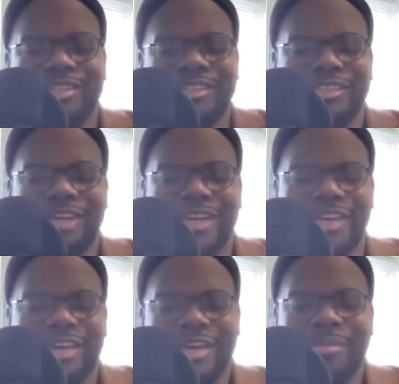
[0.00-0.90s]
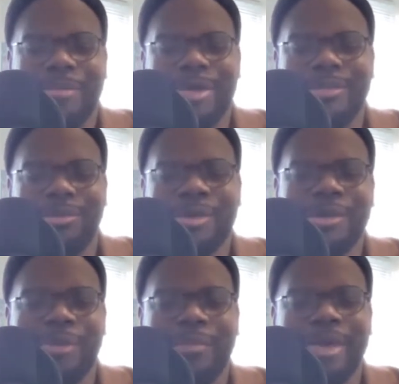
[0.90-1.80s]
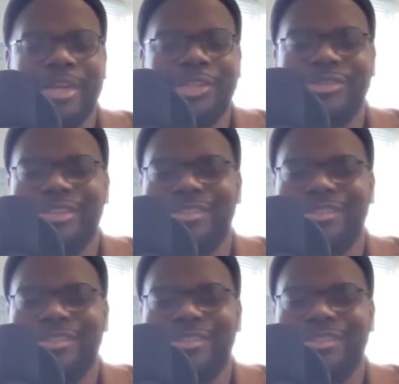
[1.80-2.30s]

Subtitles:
just like meant to be in my matrix,